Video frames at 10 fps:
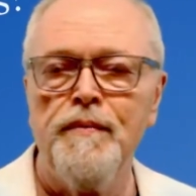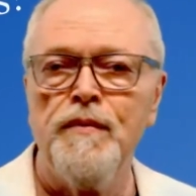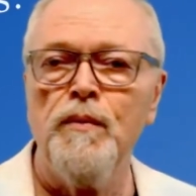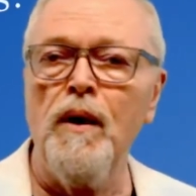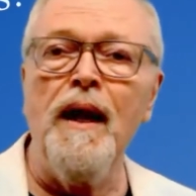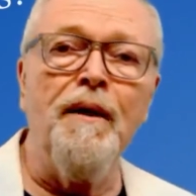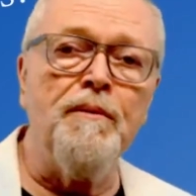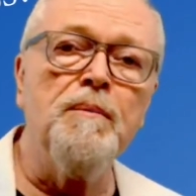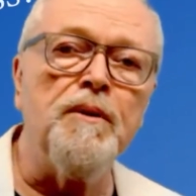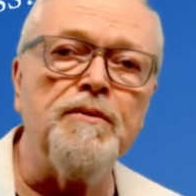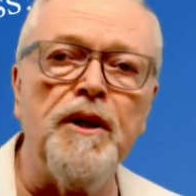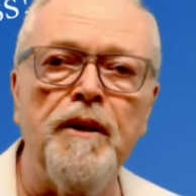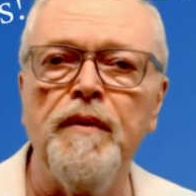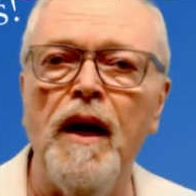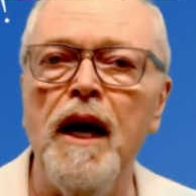Well, I removed
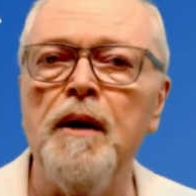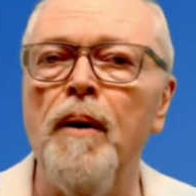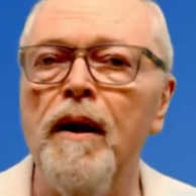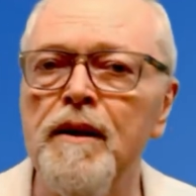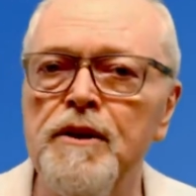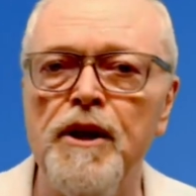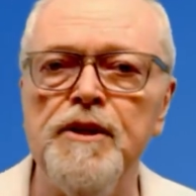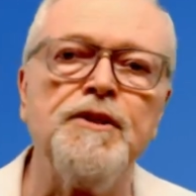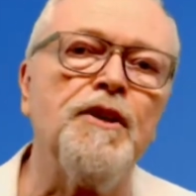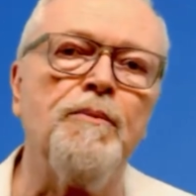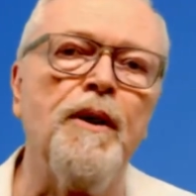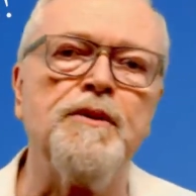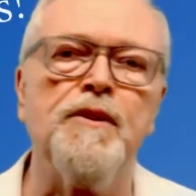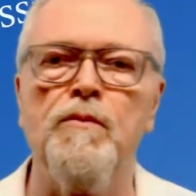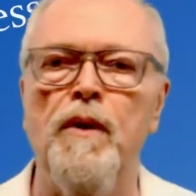him. I apologized to the rest
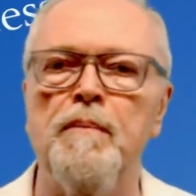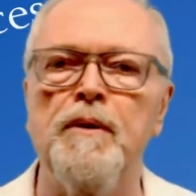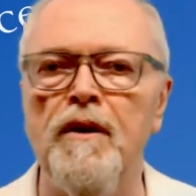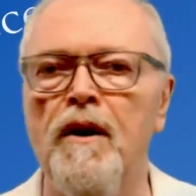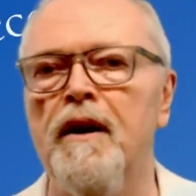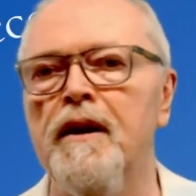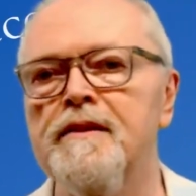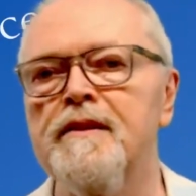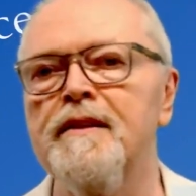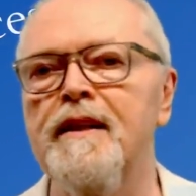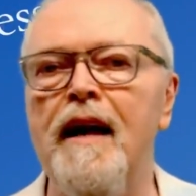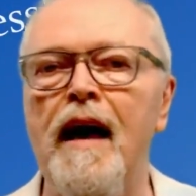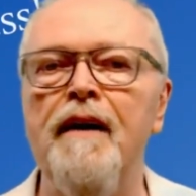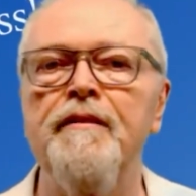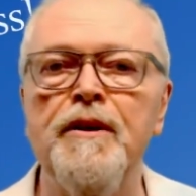of the webinar audience, and then
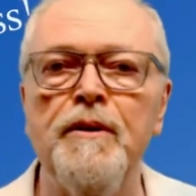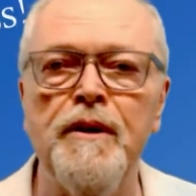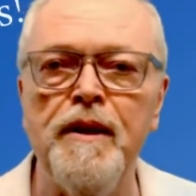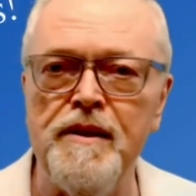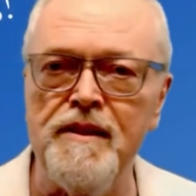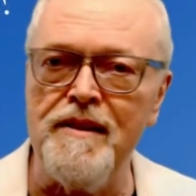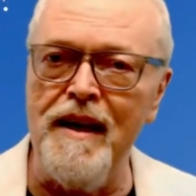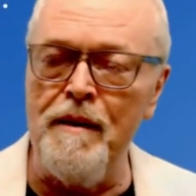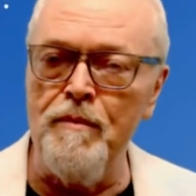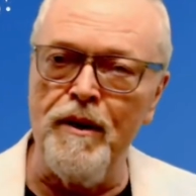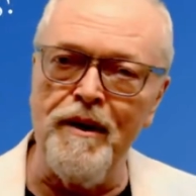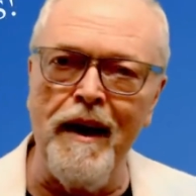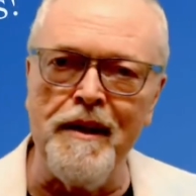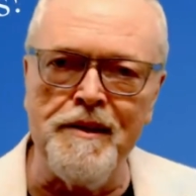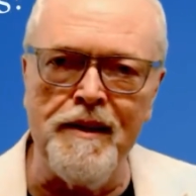having noted his name on
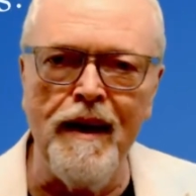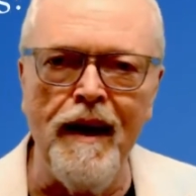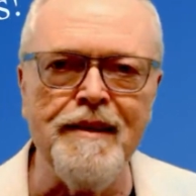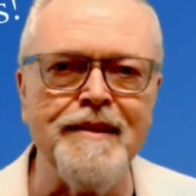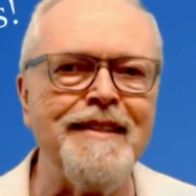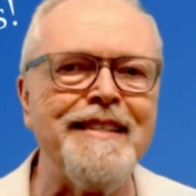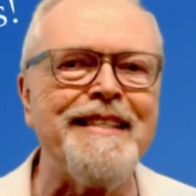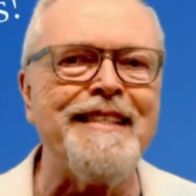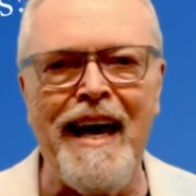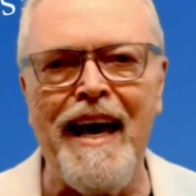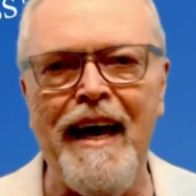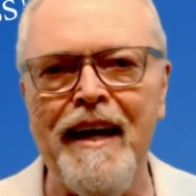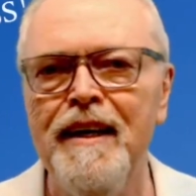exit, I said, dang,